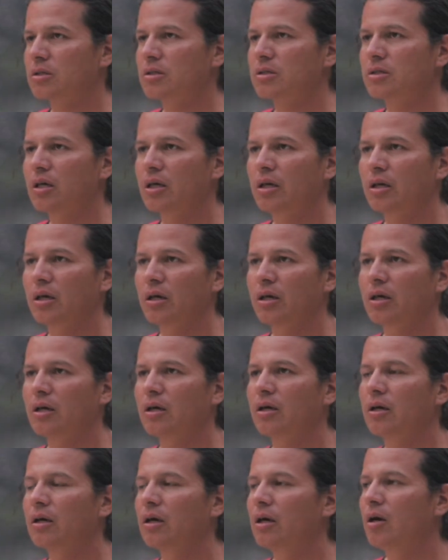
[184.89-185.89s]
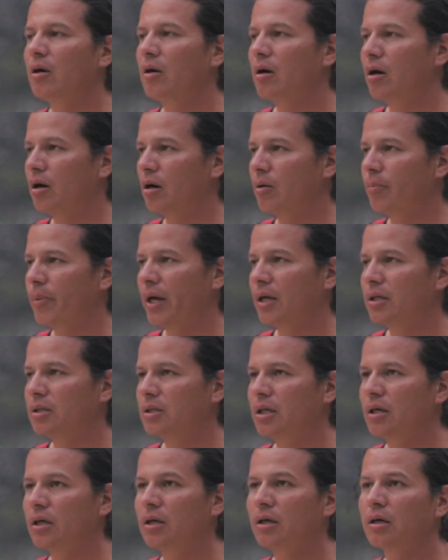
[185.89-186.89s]
and singing, uh,
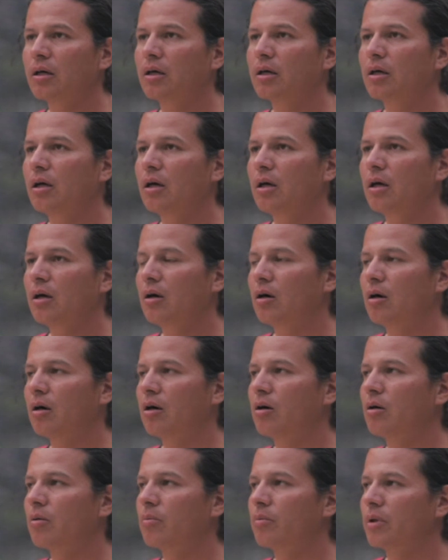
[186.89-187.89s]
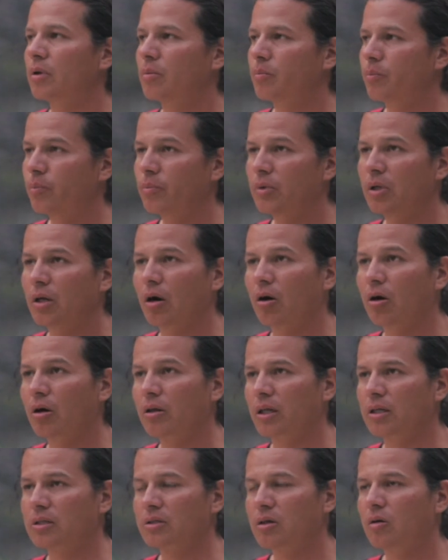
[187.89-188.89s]
painting, um, the, the,
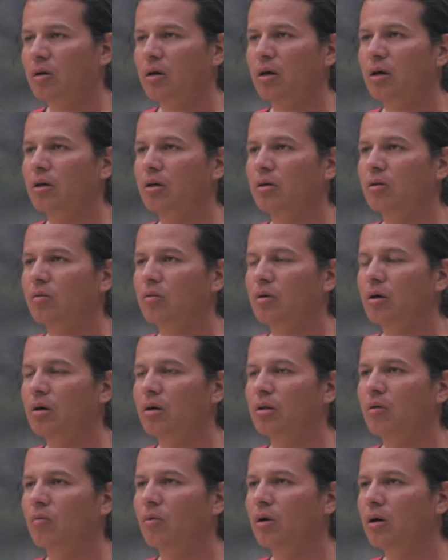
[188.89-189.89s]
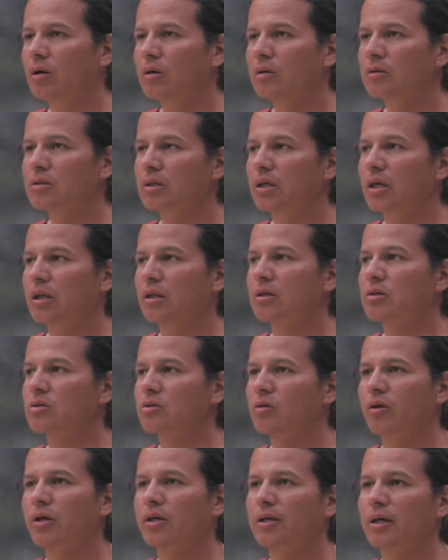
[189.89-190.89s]
art that's going on on the walls, and the
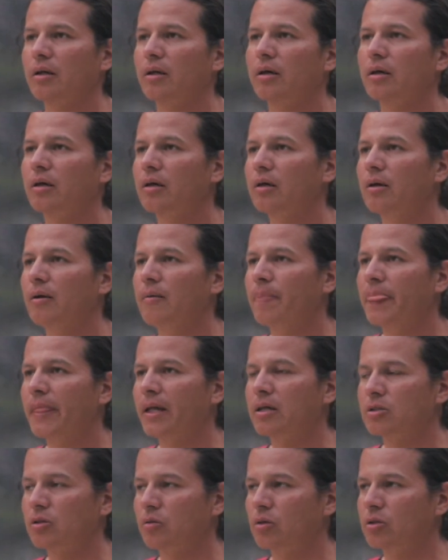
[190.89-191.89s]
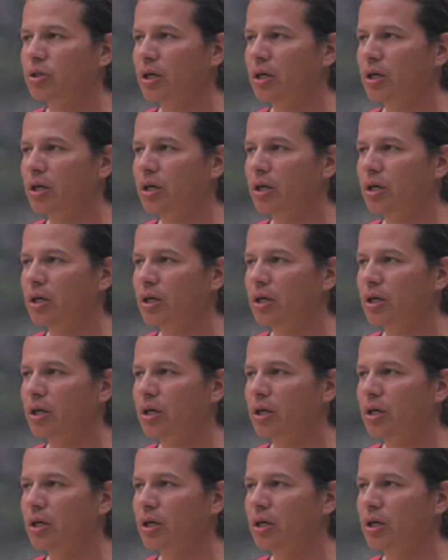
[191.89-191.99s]
storytelling. And so we're